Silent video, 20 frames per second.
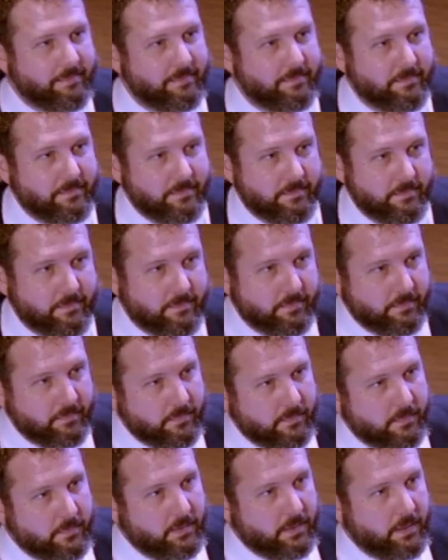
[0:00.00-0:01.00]

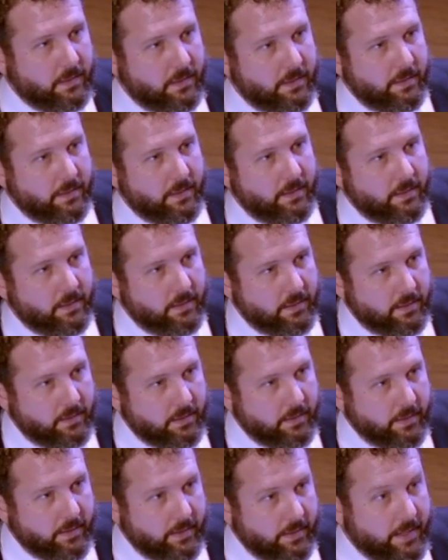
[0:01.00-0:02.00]

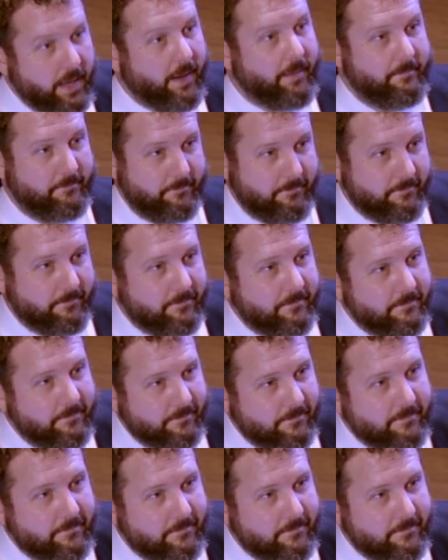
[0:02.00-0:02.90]
(silence)